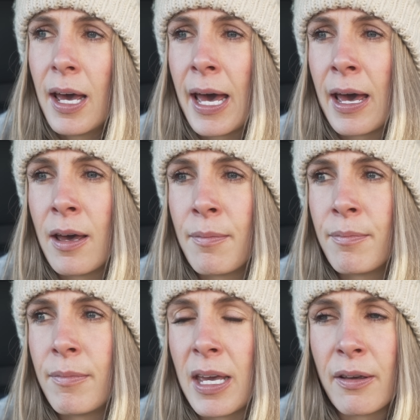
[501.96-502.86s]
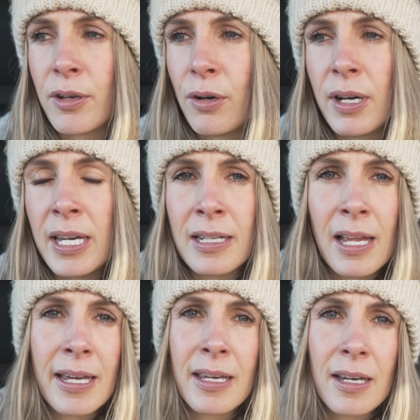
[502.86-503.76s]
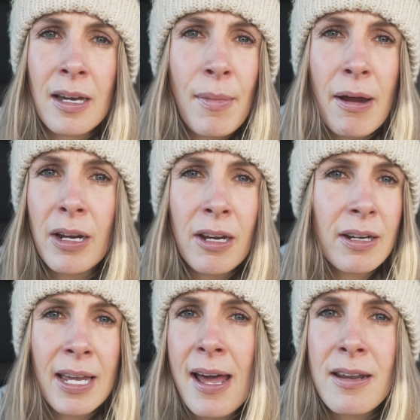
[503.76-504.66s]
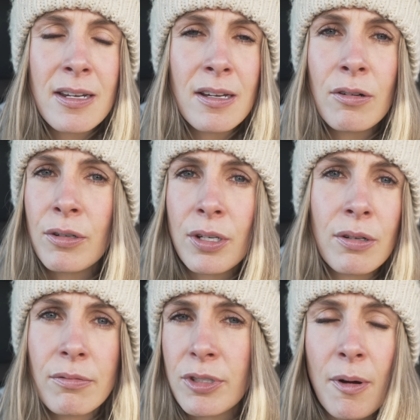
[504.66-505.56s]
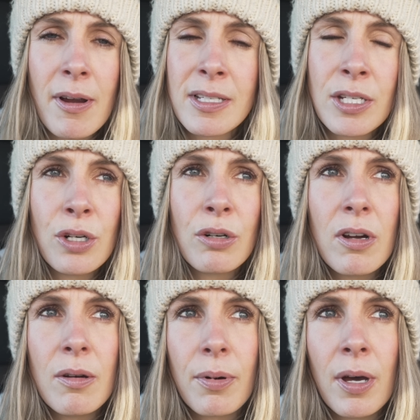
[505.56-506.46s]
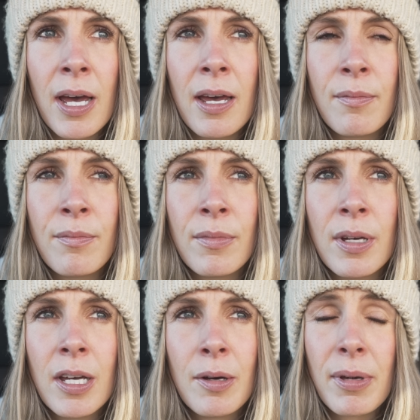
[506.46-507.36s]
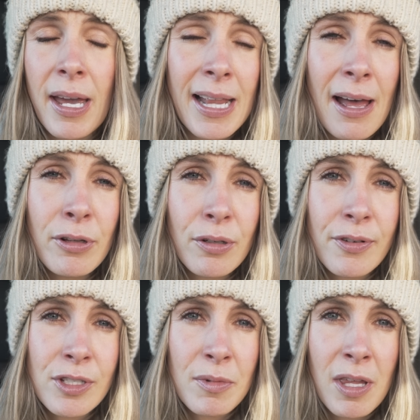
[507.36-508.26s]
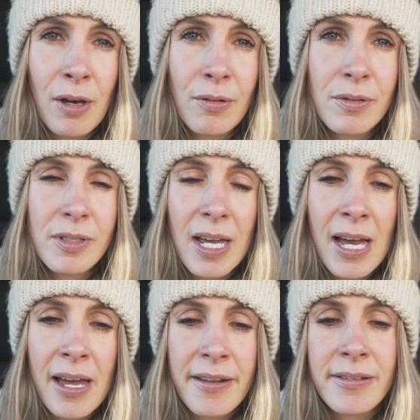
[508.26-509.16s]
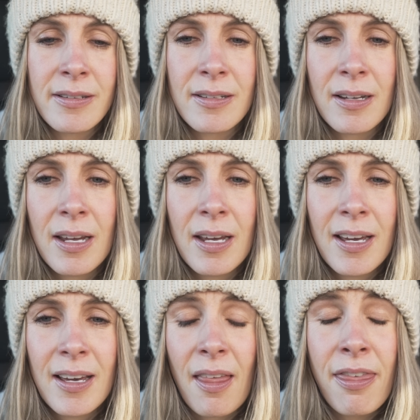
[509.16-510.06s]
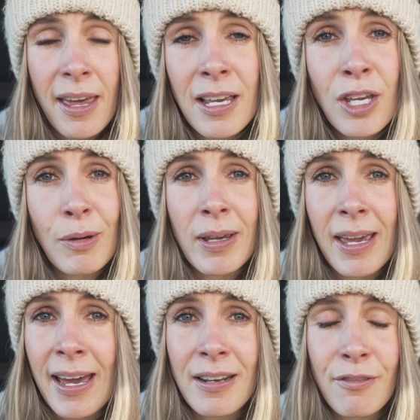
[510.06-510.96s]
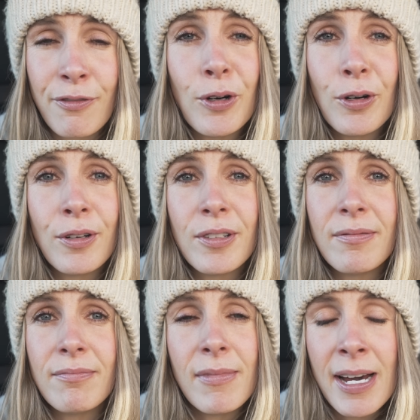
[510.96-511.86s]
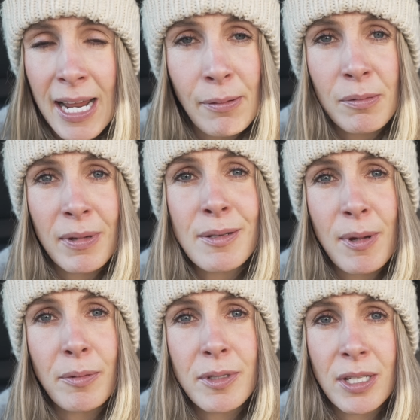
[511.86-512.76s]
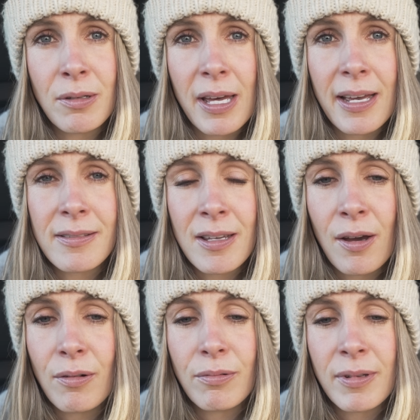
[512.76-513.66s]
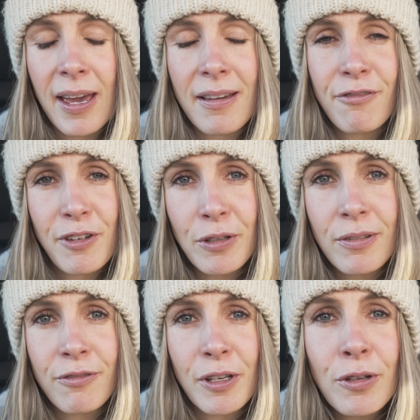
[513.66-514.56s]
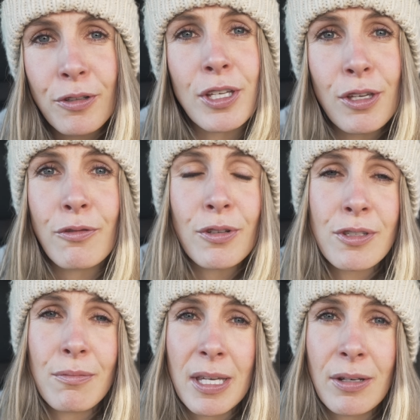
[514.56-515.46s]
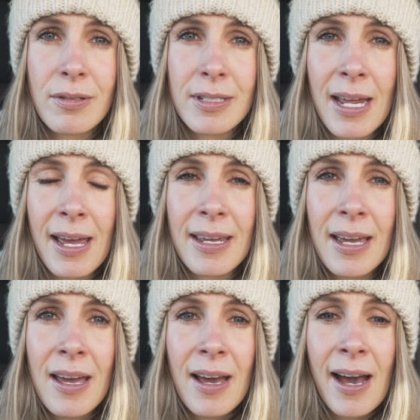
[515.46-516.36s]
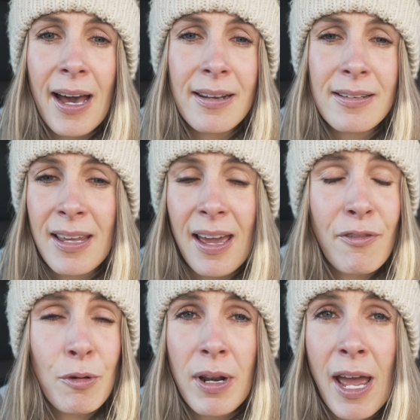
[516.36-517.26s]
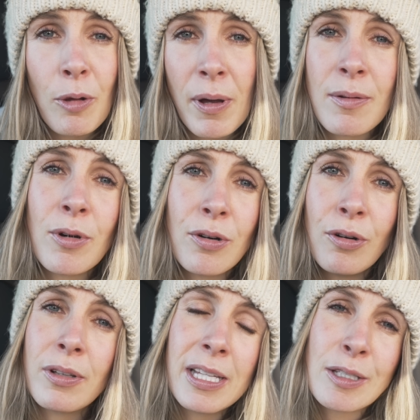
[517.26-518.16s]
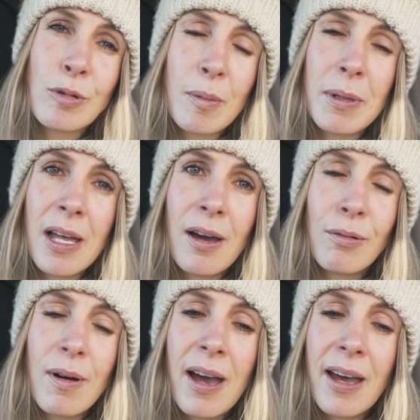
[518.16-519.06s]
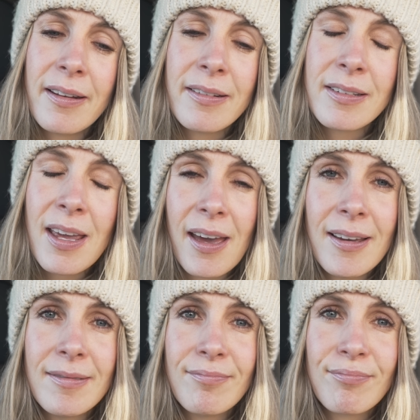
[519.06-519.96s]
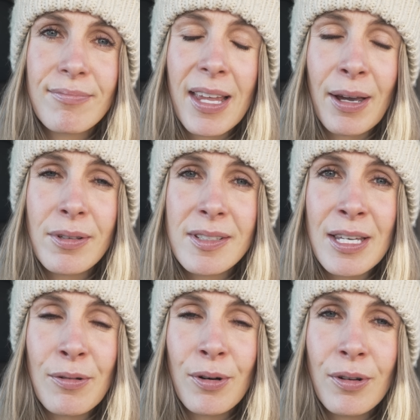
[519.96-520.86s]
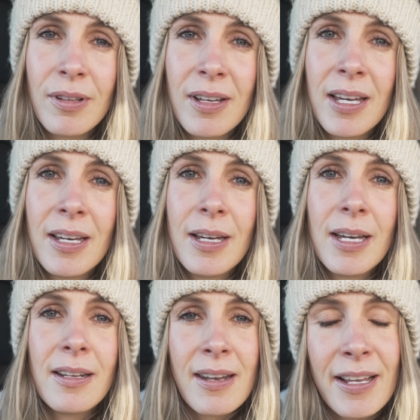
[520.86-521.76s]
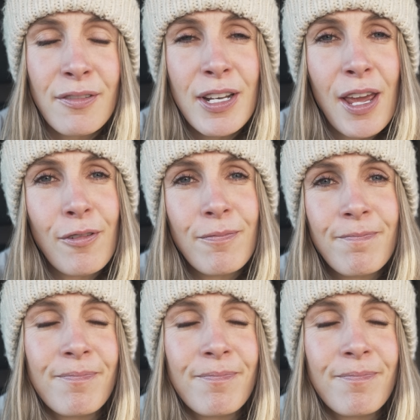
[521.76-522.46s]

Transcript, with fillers: um, if you're in, like, America or Canada or somewhere else in Europe. Um, but yeah, I'll have a look for some of those. And thank you again for enabling me to be able to do that. So yeah, feel feel good that you've done something good today. And yeah, if you want to help anymore, all the links will be below. And yeah, I will see you all next video.